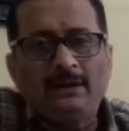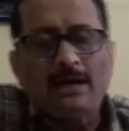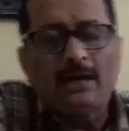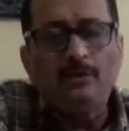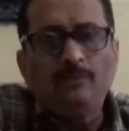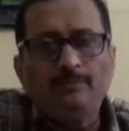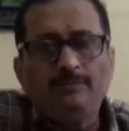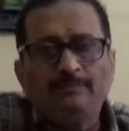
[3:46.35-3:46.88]

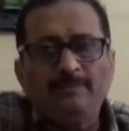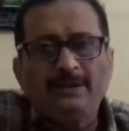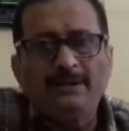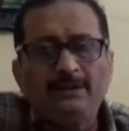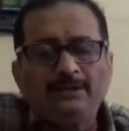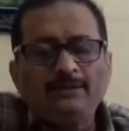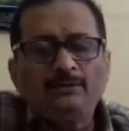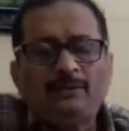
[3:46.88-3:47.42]
How
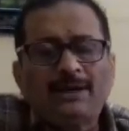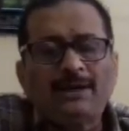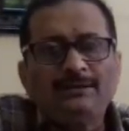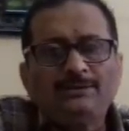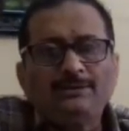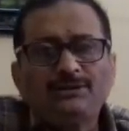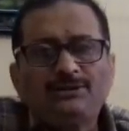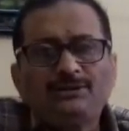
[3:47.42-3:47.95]
better
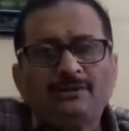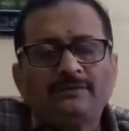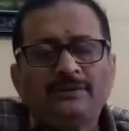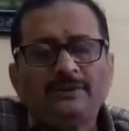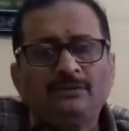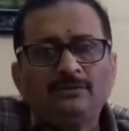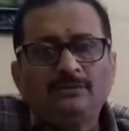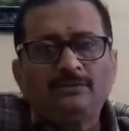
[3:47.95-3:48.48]
utilization of the
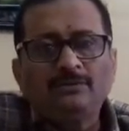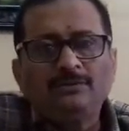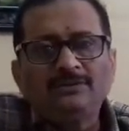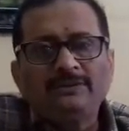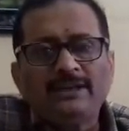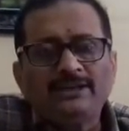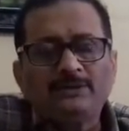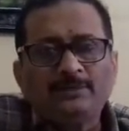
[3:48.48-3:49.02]
glucose
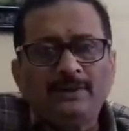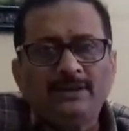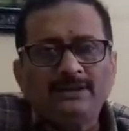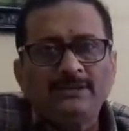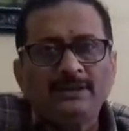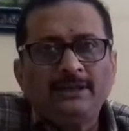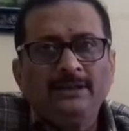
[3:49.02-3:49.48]
takes place.